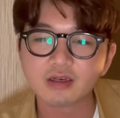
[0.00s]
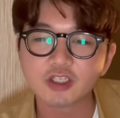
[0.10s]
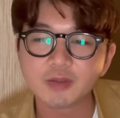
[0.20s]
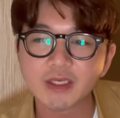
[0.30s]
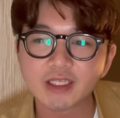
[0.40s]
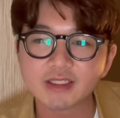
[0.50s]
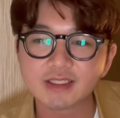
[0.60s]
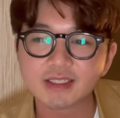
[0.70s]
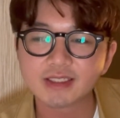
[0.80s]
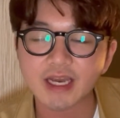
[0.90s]
She begins
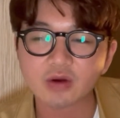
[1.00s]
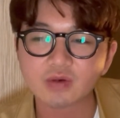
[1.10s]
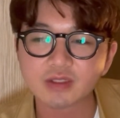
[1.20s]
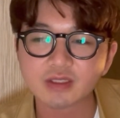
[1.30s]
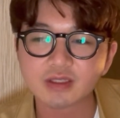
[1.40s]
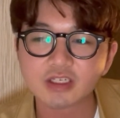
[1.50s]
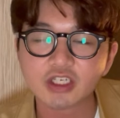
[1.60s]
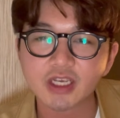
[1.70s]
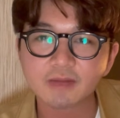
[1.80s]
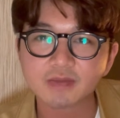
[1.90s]
to doubt the
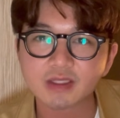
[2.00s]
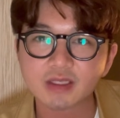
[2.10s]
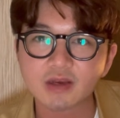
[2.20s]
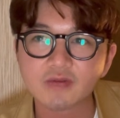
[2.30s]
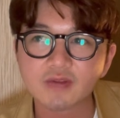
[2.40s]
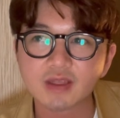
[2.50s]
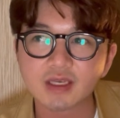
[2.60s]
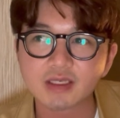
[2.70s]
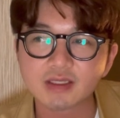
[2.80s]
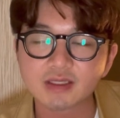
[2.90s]
shapes of
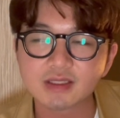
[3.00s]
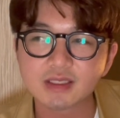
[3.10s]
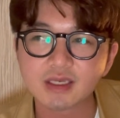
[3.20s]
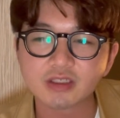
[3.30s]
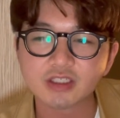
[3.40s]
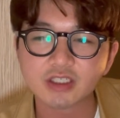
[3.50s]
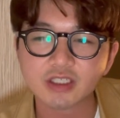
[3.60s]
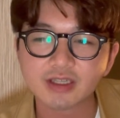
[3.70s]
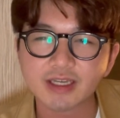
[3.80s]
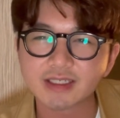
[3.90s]
things.
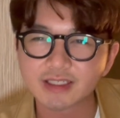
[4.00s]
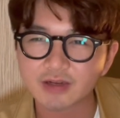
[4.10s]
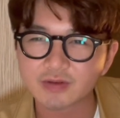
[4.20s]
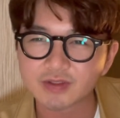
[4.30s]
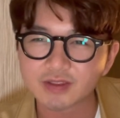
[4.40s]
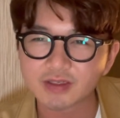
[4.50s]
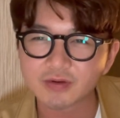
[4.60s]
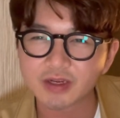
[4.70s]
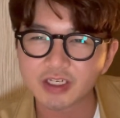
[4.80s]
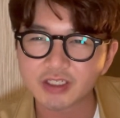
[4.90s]
She like doubts the
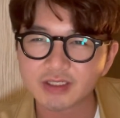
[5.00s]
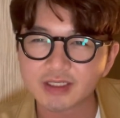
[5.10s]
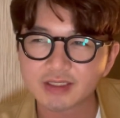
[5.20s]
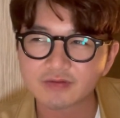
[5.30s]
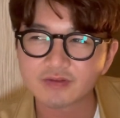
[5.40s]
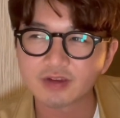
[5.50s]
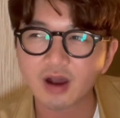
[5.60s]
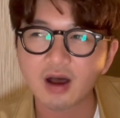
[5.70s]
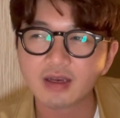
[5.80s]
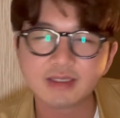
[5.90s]
creations as if
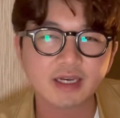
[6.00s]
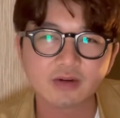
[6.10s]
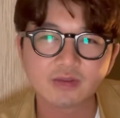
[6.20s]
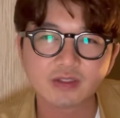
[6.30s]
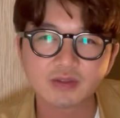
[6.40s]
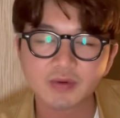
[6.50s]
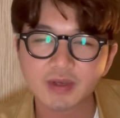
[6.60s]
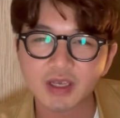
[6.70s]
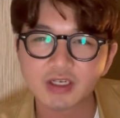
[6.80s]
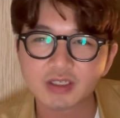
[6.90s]
God doubts
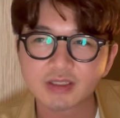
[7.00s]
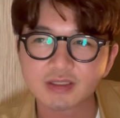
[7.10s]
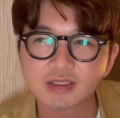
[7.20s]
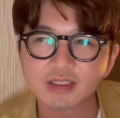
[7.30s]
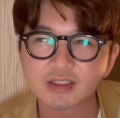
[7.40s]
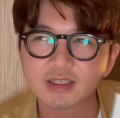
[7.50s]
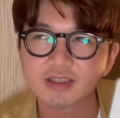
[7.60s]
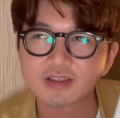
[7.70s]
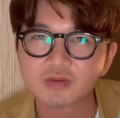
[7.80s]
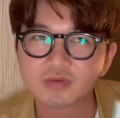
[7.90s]
creations, and it's
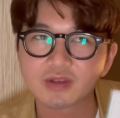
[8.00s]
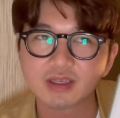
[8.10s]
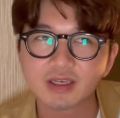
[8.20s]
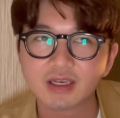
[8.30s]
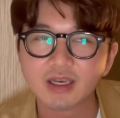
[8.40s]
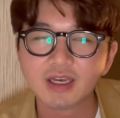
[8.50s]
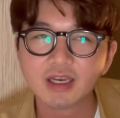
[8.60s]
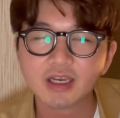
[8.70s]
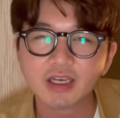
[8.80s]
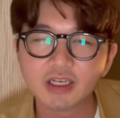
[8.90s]
like this really
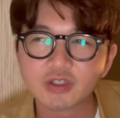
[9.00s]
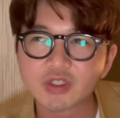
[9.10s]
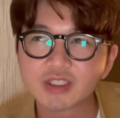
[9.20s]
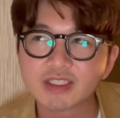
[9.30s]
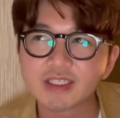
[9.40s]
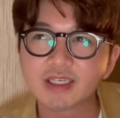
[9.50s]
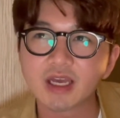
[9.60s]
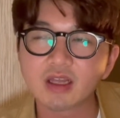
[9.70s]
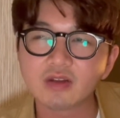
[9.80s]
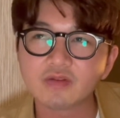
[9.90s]
interesting
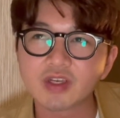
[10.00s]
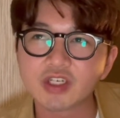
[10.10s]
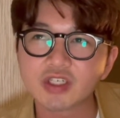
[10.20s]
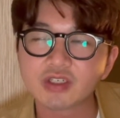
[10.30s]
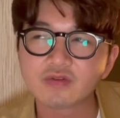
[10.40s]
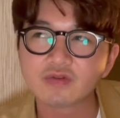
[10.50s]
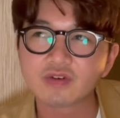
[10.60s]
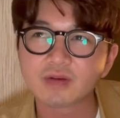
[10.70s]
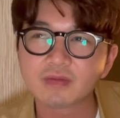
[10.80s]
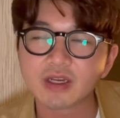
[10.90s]
elevation
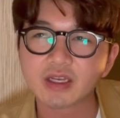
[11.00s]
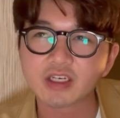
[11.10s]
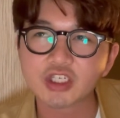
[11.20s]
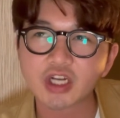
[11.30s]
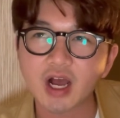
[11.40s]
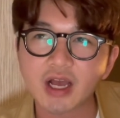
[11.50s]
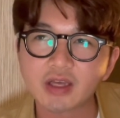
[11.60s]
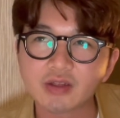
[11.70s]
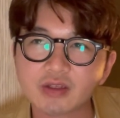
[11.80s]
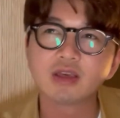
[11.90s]
from like
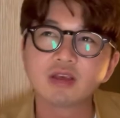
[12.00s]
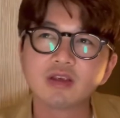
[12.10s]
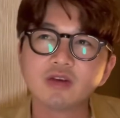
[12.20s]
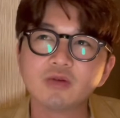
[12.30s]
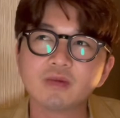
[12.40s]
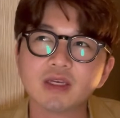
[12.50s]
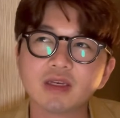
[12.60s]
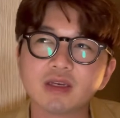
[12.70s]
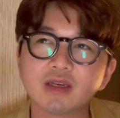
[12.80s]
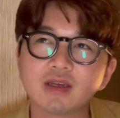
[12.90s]
child,
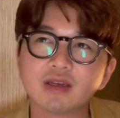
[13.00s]
human,